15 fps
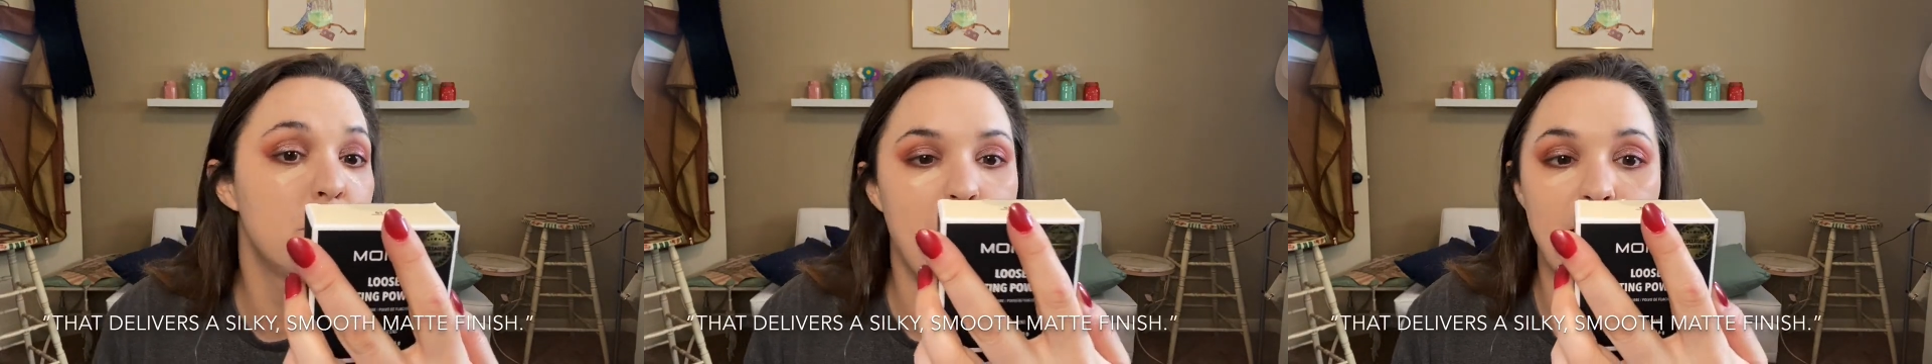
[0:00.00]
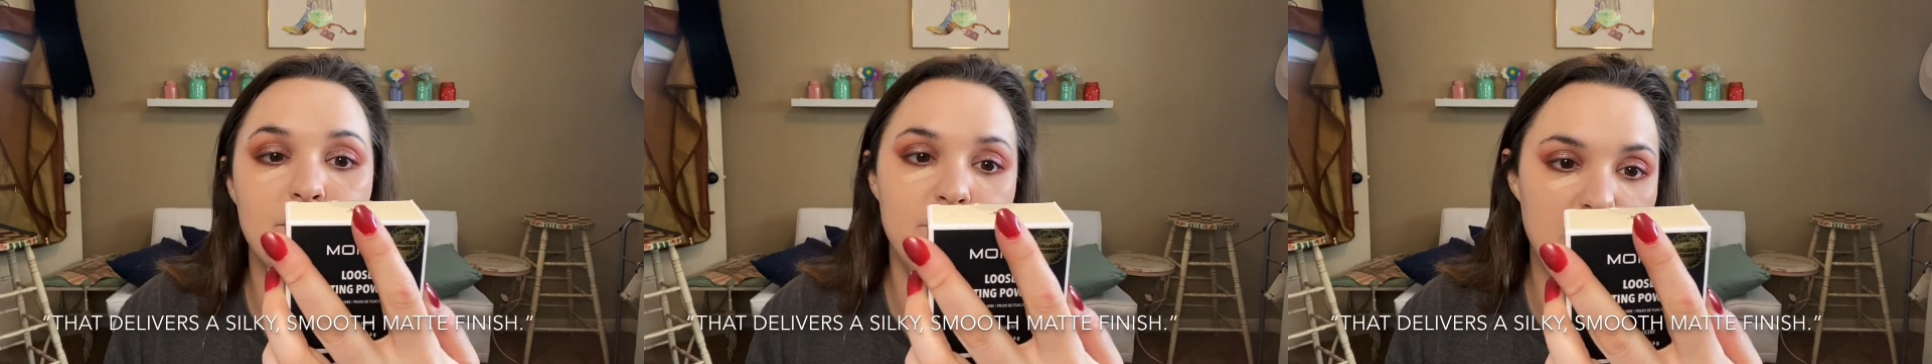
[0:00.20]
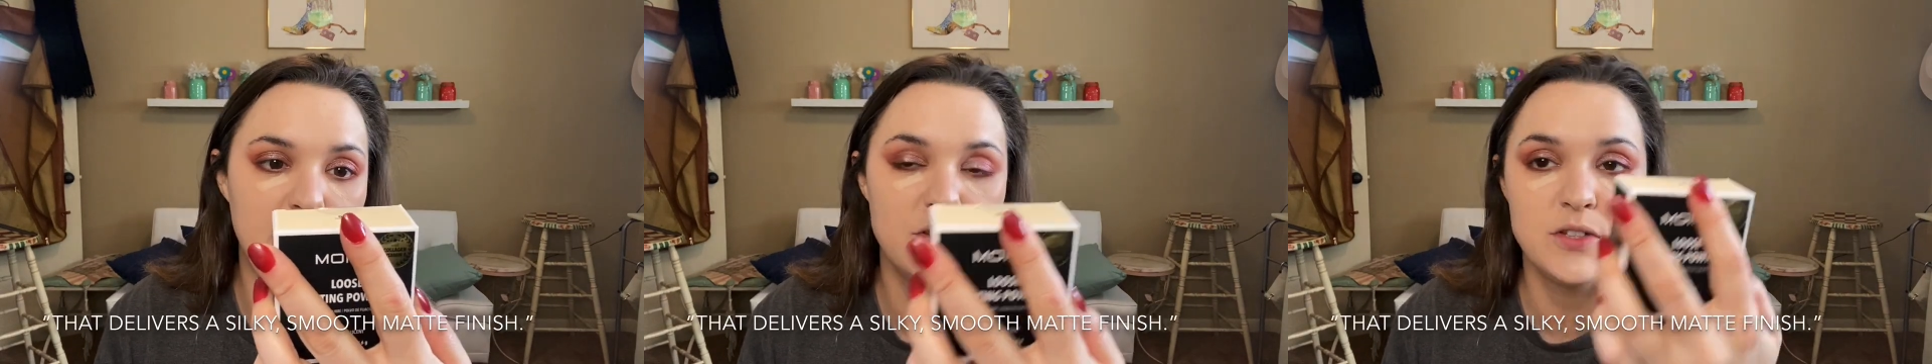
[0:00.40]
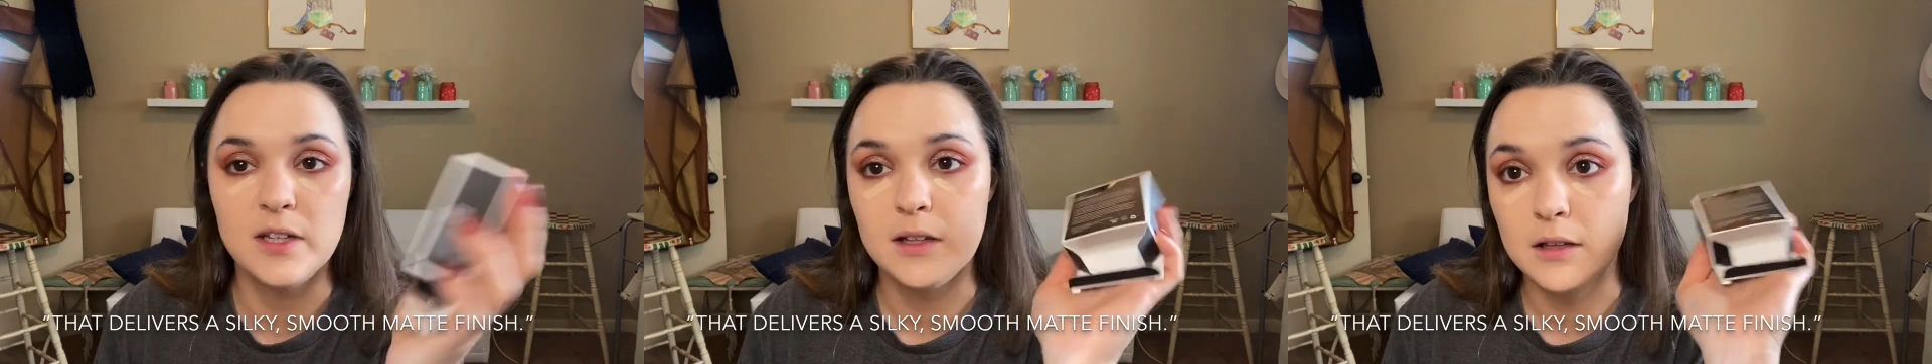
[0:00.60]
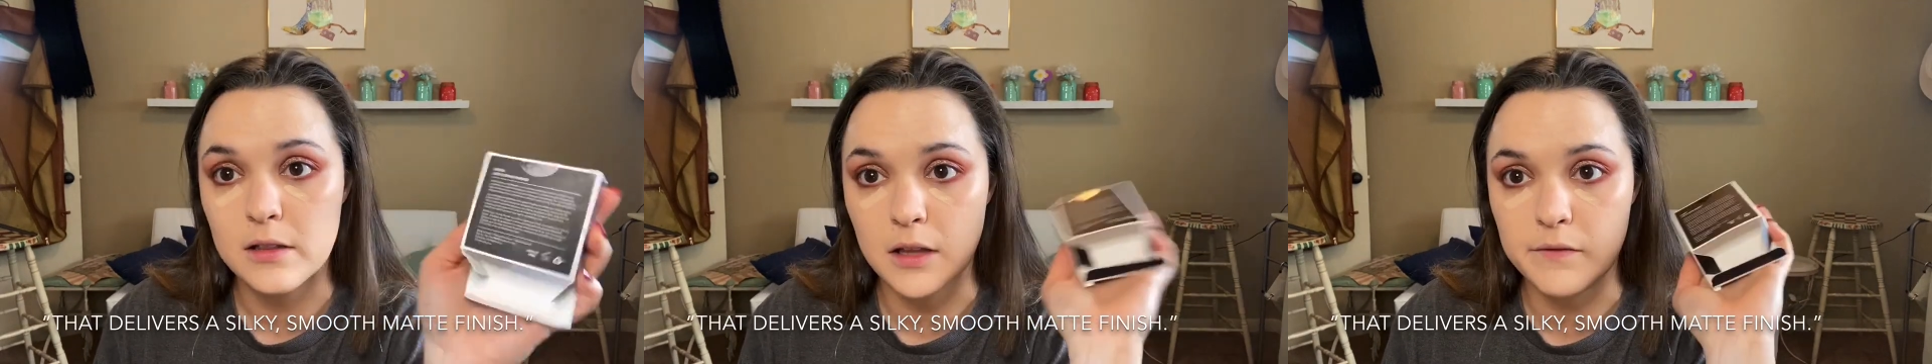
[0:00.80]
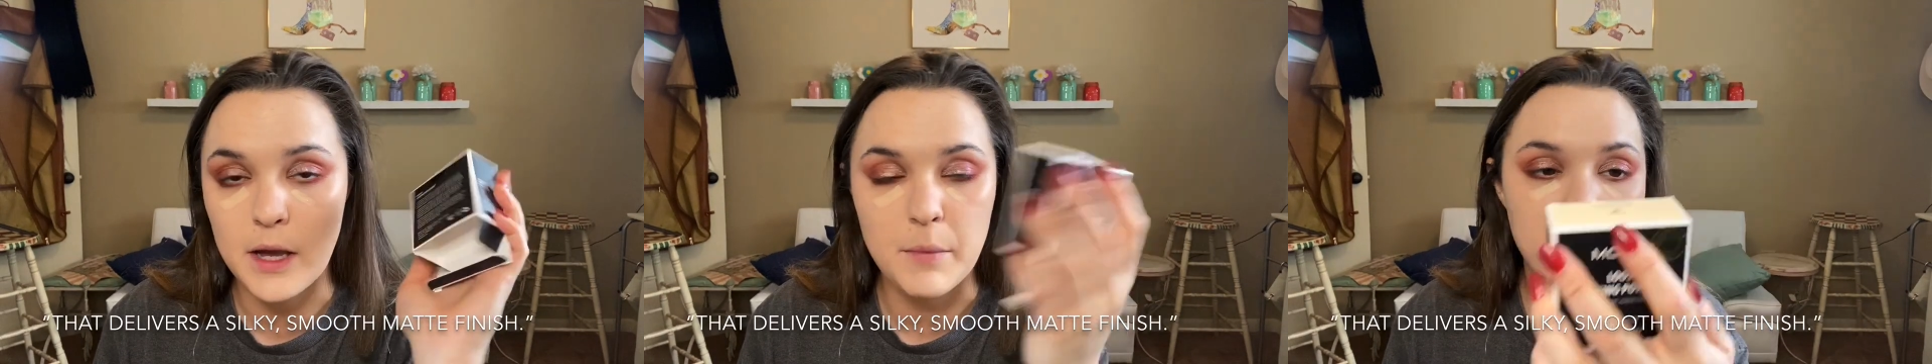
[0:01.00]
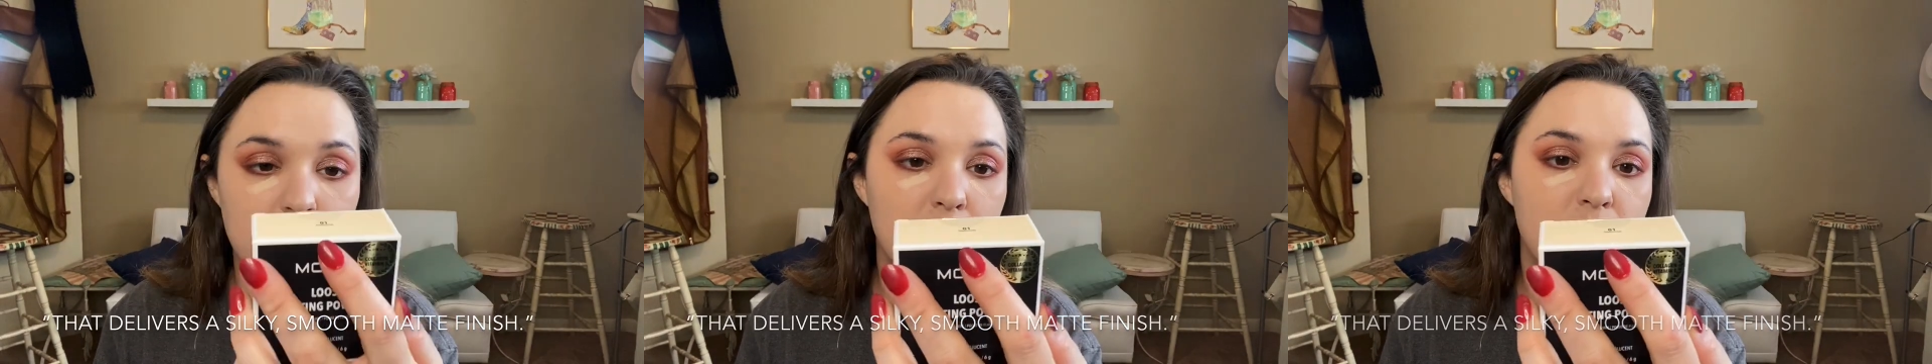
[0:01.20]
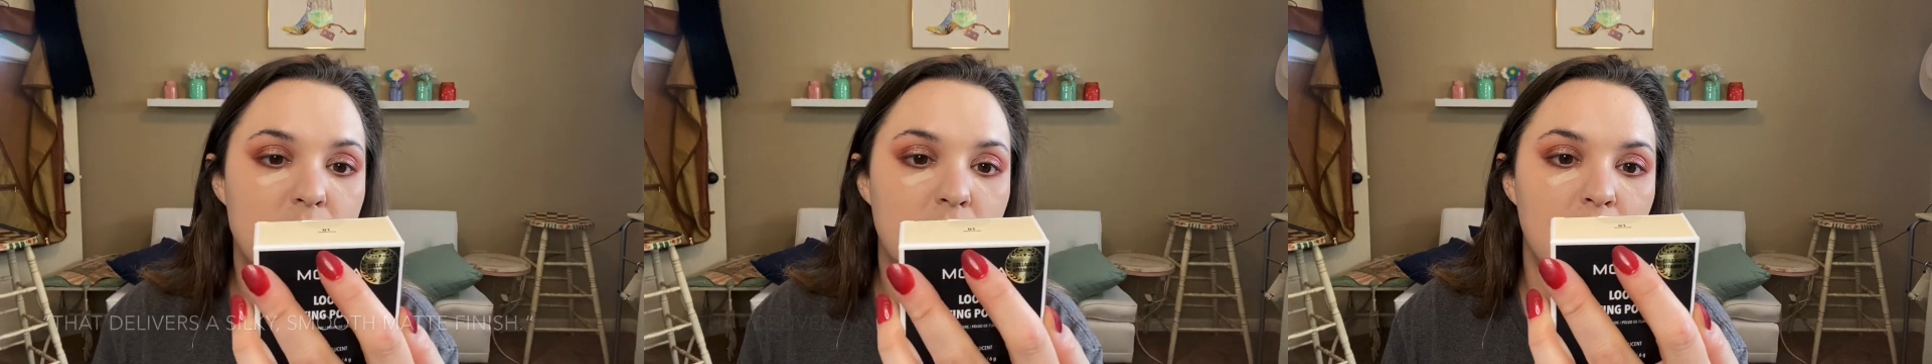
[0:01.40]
matte finish. Love that matte finish.